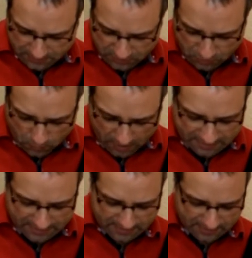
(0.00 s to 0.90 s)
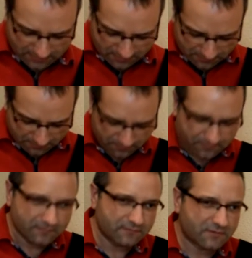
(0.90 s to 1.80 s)

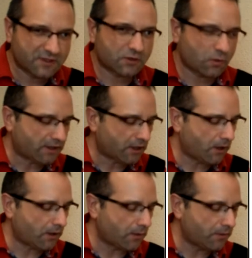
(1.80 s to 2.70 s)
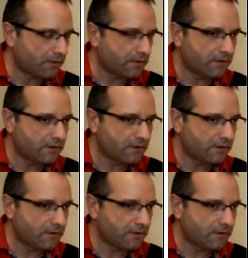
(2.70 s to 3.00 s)
It's quite hollow,